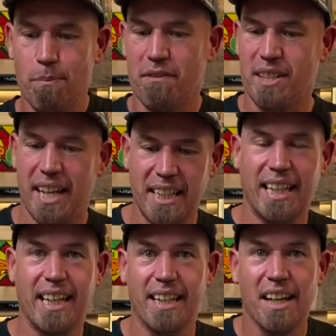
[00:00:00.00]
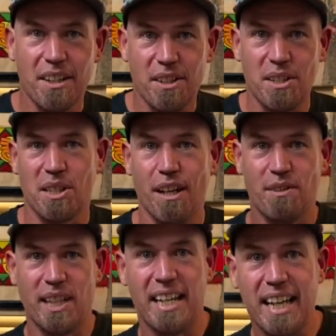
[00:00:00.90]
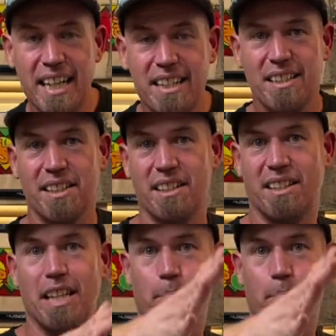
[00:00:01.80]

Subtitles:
with taking the SurfSkate into the deep